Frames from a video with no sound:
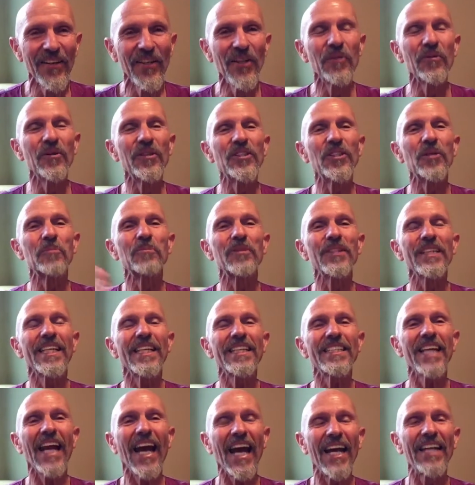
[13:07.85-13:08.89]
would you
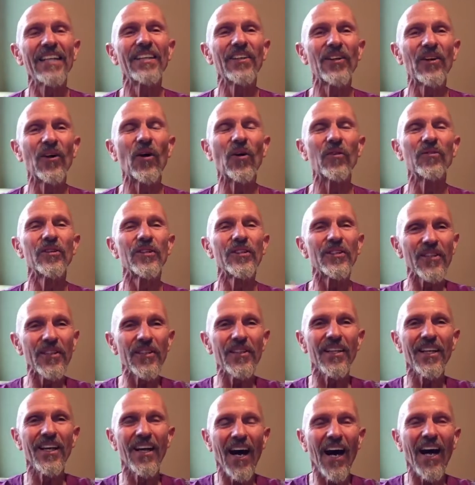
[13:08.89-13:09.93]
please hand it over to
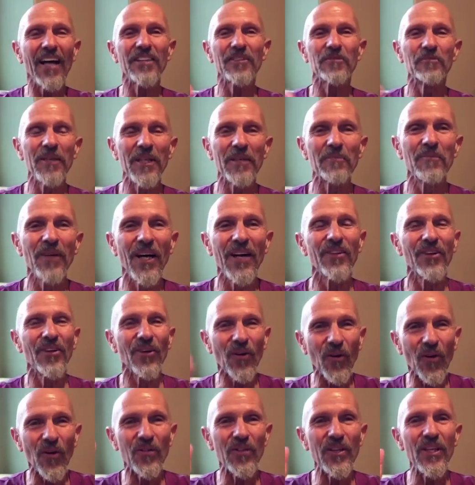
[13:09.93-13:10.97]
the Cosmic Mother
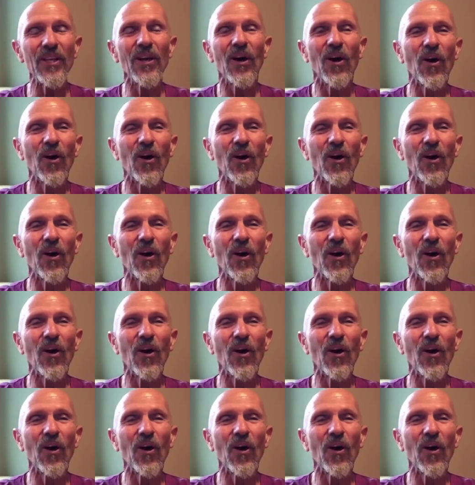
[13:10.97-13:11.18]
or the